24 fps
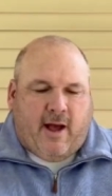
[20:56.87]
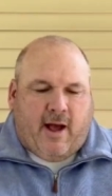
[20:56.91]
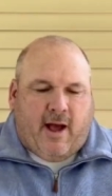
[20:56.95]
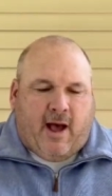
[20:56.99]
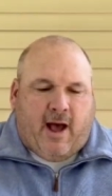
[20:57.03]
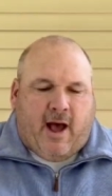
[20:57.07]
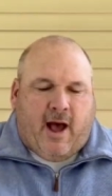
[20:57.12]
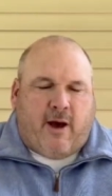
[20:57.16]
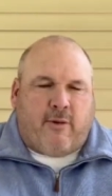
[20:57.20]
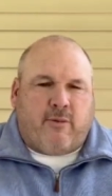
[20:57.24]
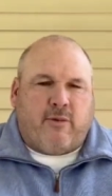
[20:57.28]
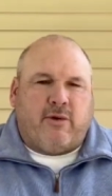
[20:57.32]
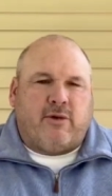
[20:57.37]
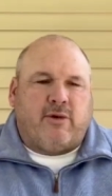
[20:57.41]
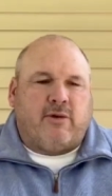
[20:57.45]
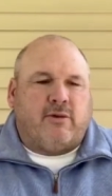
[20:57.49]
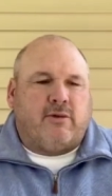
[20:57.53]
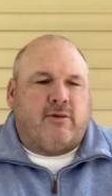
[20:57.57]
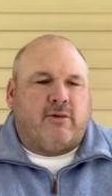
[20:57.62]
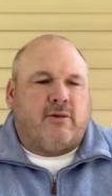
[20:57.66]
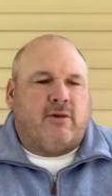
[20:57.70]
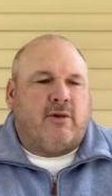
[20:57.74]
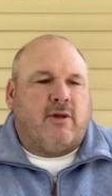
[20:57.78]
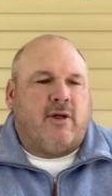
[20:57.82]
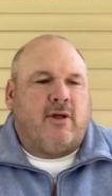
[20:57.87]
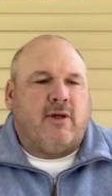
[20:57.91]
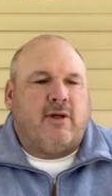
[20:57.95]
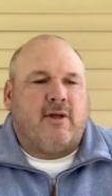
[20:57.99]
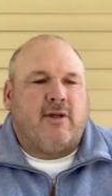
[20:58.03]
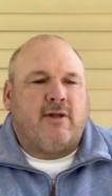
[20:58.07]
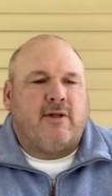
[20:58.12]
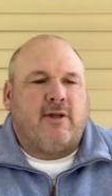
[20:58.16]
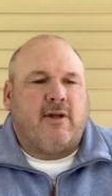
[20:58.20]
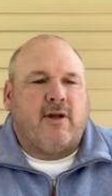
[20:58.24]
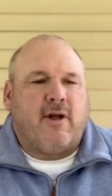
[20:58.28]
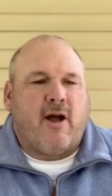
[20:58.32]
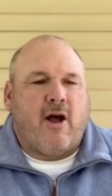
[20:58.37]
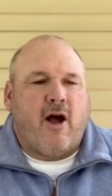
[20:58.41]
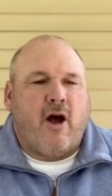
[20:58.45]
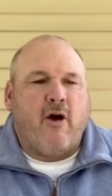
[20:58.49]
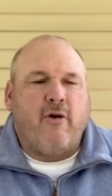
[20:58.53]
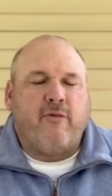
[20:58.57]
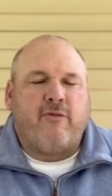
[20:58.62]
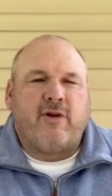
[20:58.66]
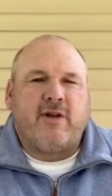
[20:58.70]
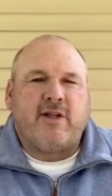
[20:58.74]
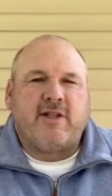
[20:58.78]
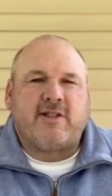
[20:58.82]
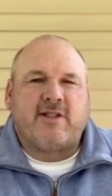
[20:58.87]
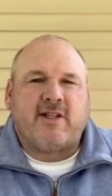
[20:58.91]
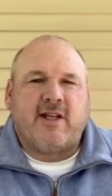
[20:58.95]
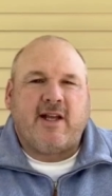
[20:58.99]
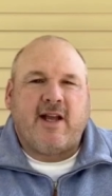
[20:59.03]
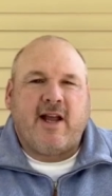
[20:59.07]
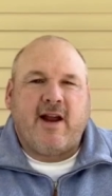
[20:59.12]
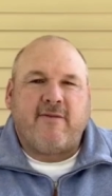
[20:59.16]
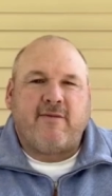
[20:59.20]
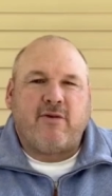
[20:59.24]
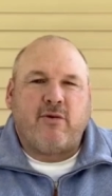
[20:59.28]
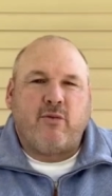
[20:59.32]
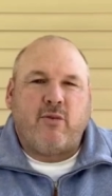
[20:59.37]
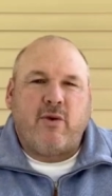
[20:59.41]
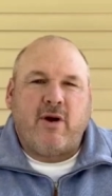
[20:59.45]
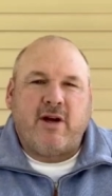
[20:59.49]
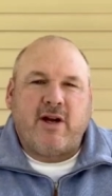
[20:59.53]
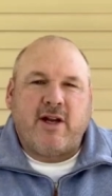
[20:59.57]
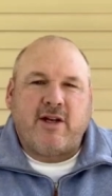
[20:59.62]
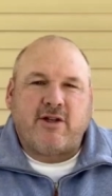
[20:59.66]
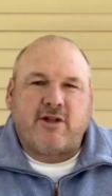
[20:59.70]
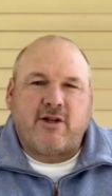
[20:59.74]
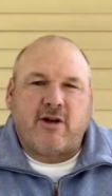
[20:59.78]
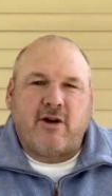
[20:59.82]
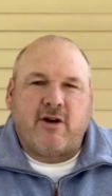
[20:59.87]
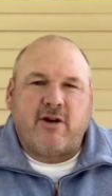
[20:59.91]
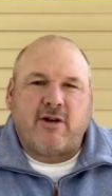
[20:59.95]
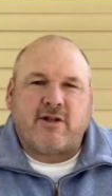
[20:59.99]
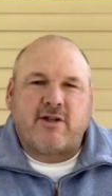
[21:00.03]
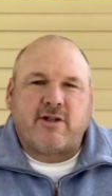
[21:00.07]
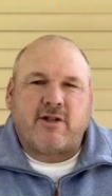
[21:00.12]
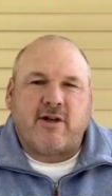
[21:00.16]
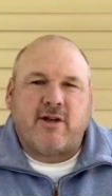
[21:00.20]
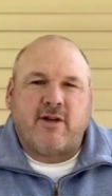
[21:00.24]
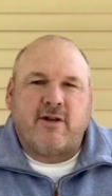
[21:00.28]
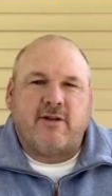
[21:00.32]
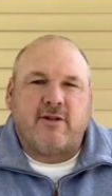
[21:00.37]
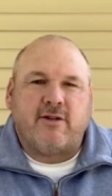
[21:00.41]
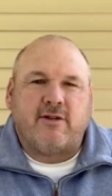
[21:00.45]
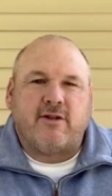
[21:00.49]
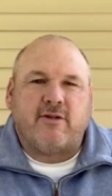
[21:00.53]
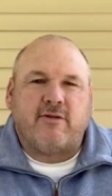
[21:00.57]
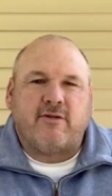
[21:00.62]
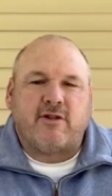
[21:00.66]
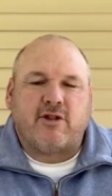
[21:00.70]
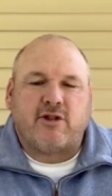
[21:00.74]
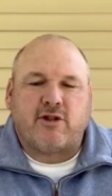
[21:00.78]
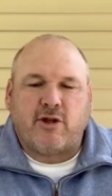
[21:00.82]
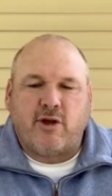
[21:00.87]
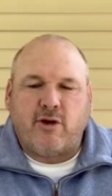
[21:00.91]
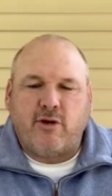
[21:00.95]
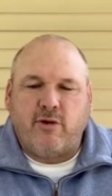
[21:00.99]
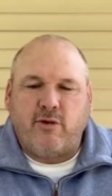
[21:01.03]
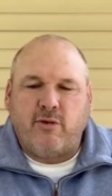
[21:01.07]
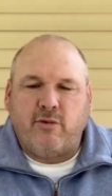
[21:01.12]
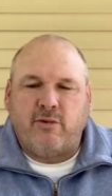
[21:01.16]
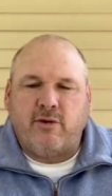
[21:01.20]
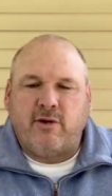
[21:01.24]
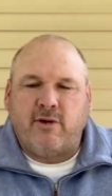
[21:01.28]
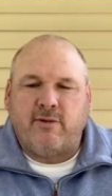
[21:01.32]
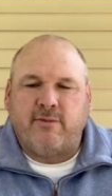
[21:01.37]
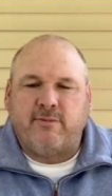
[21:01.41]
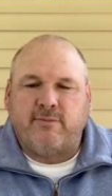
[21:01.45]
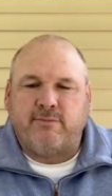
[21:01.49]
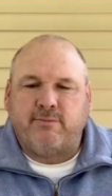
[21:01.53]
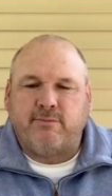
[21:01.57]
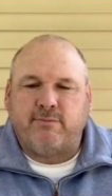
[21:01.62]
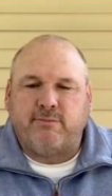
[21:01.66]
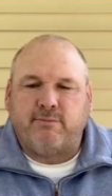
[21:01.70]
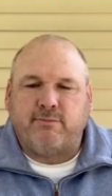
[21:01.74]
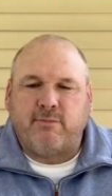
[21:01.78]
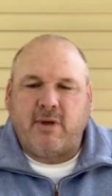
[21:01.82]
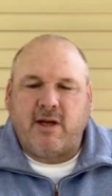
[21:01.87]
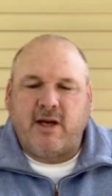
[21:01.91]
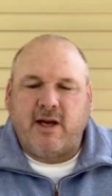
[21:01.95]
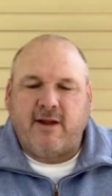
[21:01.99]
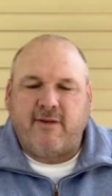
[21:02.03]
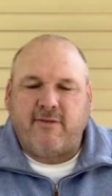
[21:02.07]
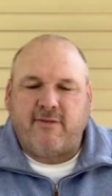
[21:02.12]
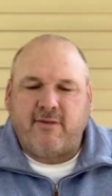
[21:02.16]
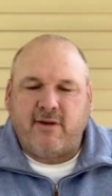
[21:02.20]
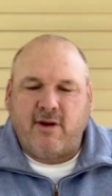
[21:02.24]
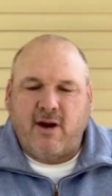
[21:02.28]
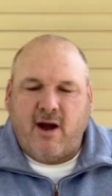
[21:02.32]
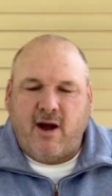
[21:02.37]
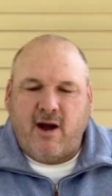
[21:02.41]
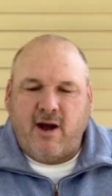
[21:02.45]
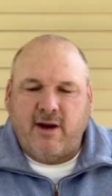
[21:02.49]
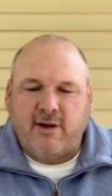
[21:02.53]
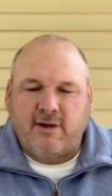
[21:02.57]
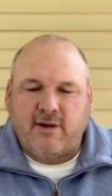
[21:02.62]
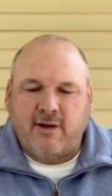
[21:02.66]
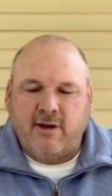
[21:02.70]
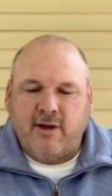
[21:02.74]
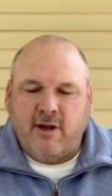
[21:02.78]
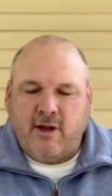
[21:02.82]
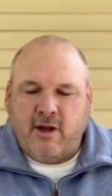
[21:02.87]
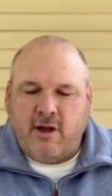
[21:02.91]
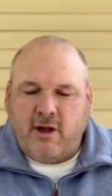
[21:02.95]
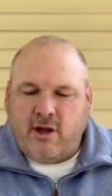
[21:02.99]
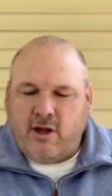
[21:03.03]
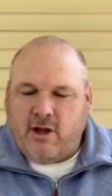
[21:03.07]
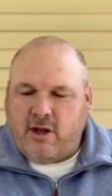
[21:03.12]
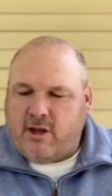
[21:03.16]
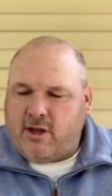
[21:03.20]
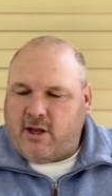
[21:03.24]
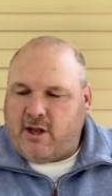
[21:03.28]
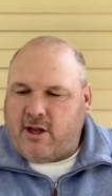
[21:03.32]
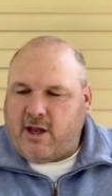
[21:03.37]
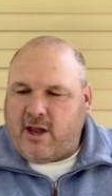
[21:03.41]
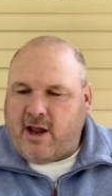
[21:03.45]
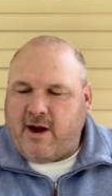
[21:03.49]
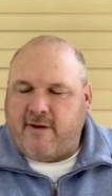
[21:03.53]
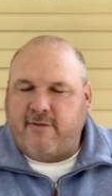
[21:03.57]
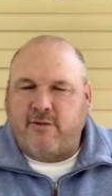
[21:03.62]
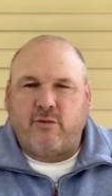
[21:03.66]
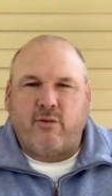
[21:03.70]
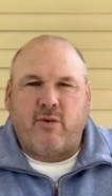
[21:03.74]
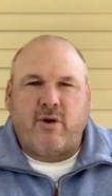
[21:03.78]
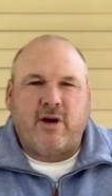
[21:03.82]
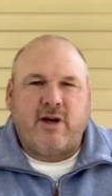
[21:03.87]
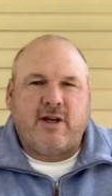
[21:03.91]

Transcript: I will hopefully see everyone at church soon. But if not, everyone